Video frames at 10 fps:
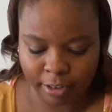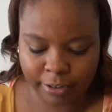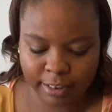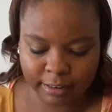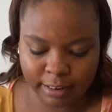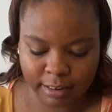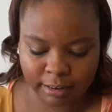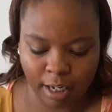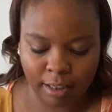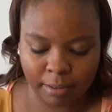Kristen
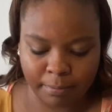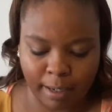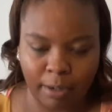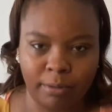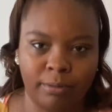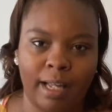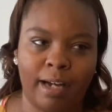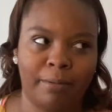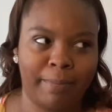is talking about how